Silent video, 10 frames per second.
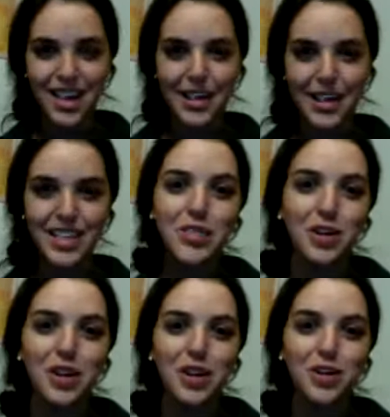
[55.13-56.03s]
Teens
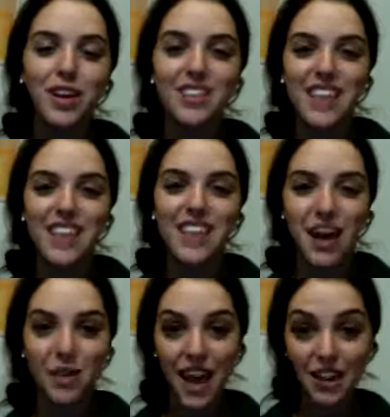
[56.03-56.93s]
Turning Green is now
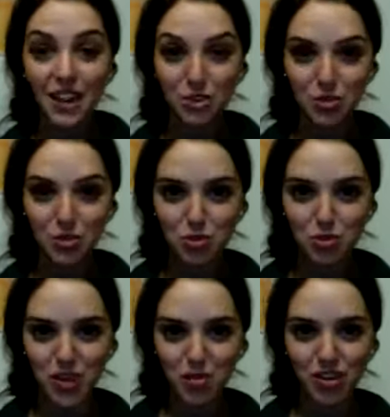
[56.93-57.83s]
a national
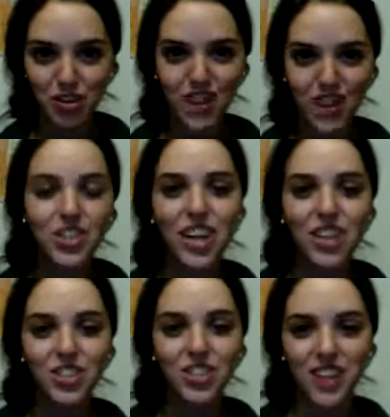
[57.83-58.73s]
movement around
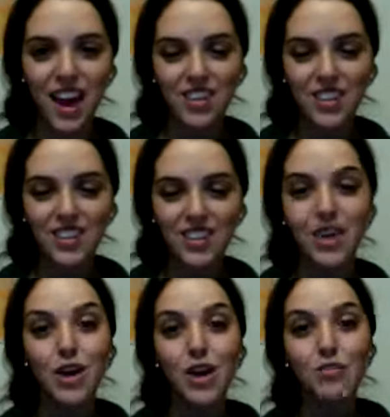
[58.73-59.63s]
education and advocacy
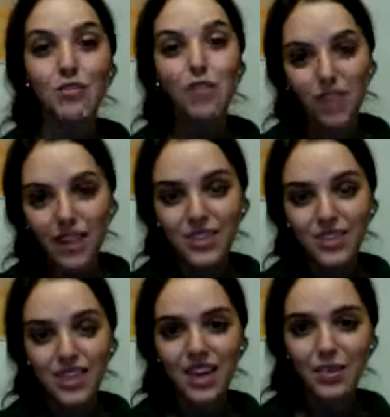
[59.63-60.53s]
for
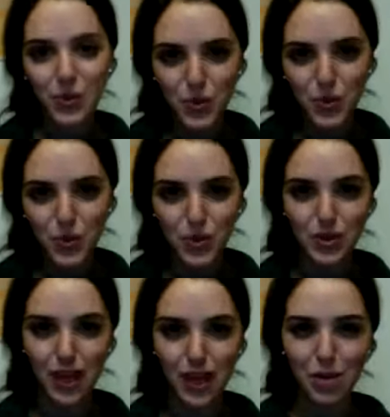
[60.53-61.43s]
lifestyle, schools,
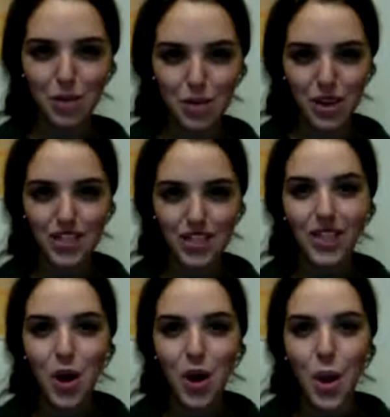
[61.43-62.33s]
and communities,
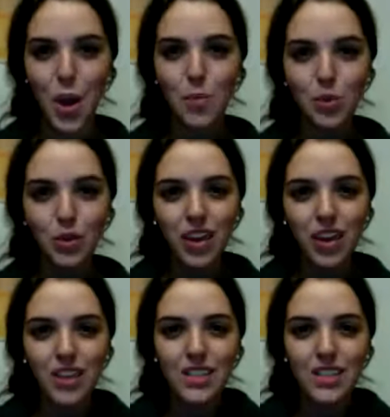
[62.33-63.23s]
pooling these